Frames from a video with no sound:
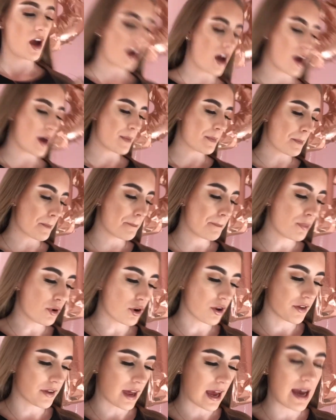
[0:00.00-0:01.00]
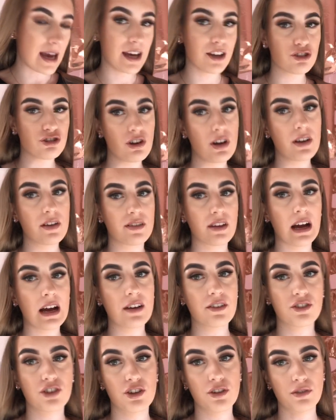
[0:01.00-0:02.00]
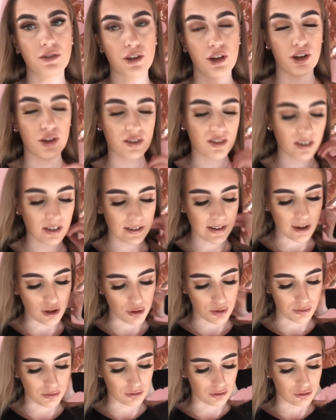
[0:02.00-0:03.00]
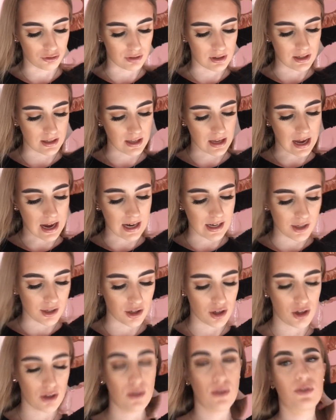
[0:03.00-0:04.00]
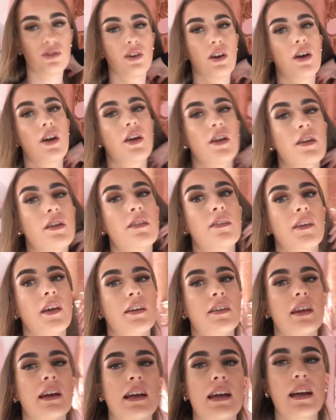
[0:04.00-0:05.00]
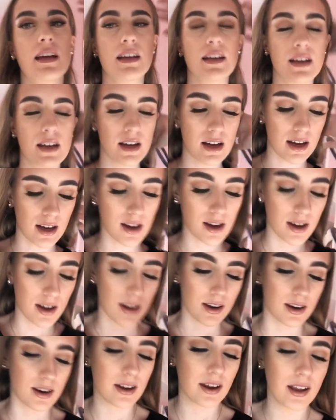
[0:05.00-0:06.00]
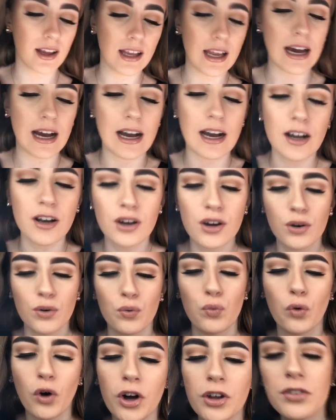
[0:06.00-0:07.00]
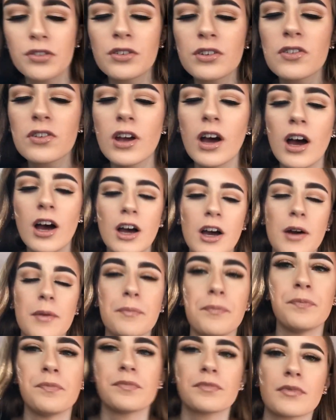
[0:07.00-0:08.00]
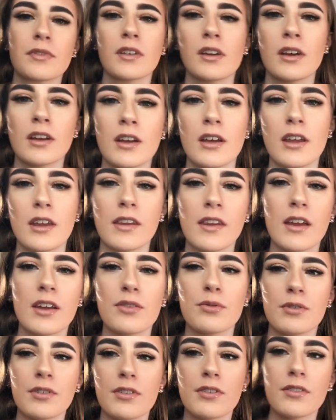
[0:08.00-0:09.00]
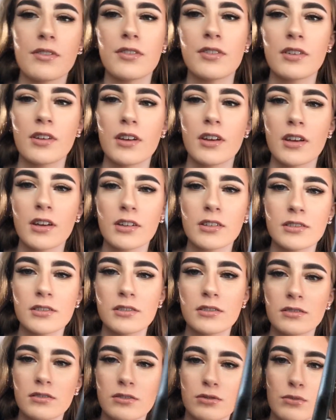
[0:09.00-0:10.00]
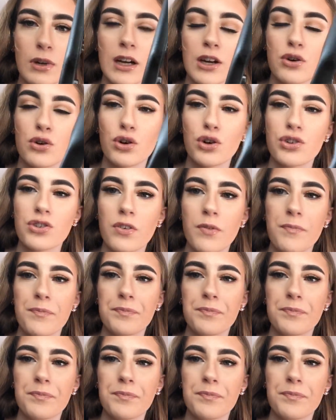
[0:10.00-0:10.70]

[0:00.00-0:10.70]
Um, but the hair straighteners I do use, in case you're wondering, I use the Nicky Clarke ones. Um, these ones quite good